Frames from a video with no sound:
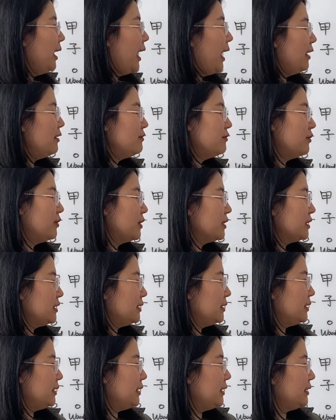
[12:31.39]

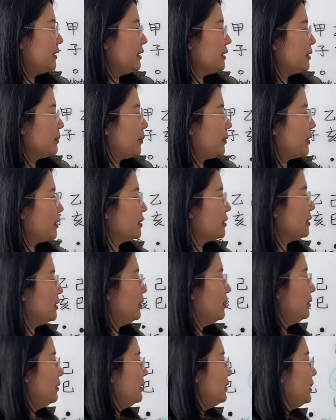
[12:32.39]
Unfortunately, this
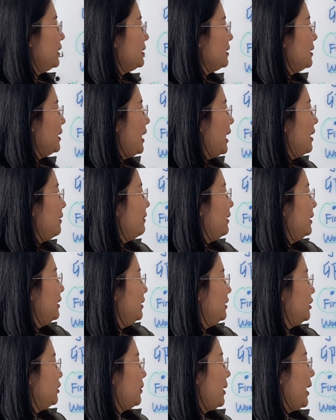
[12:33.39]
person doesn't have
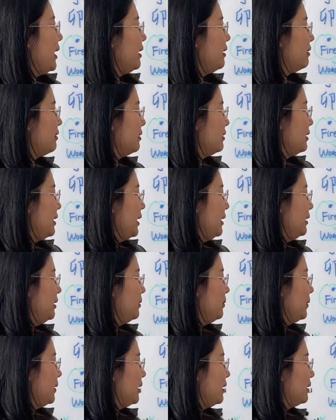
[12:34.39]
any dry earth
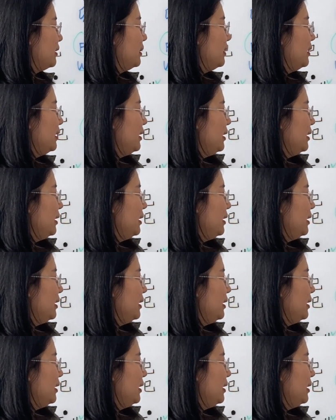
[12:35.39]
anywhere.